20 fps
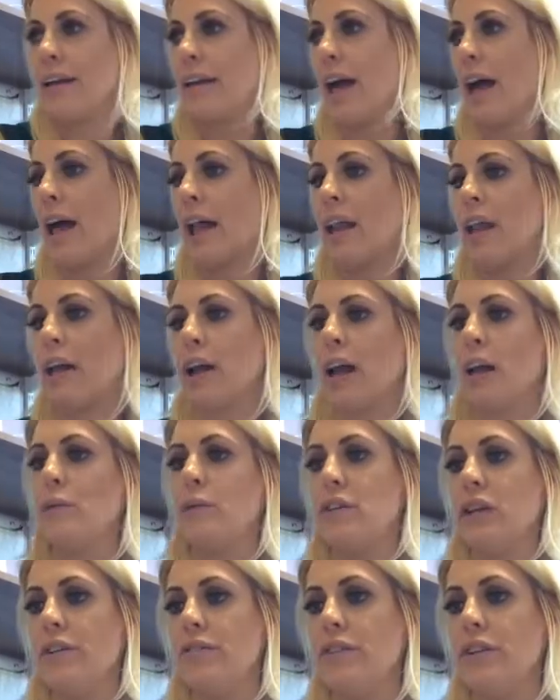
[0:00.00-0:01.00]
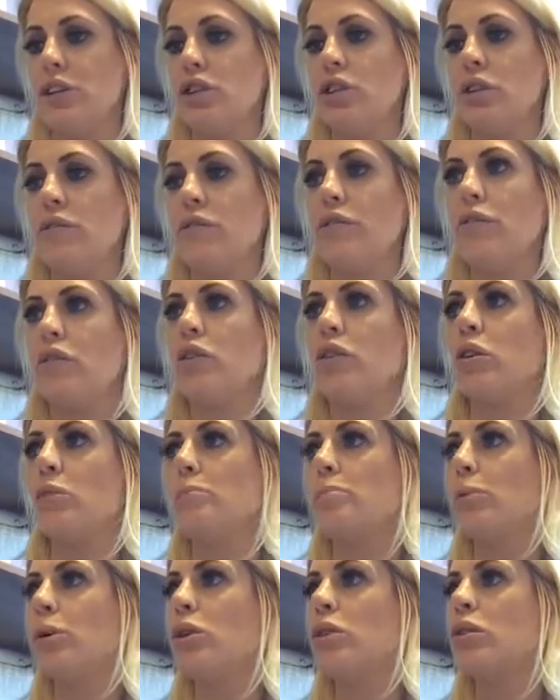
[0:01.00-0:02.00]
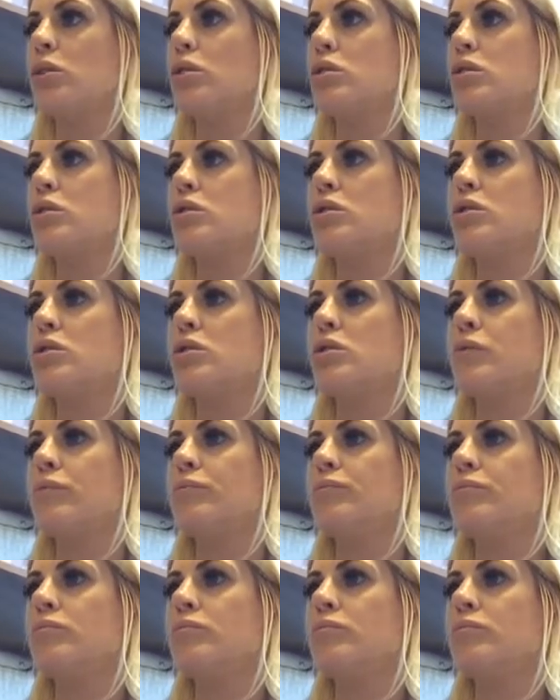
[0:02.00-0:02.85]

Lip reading: I'll get you a definition for your books.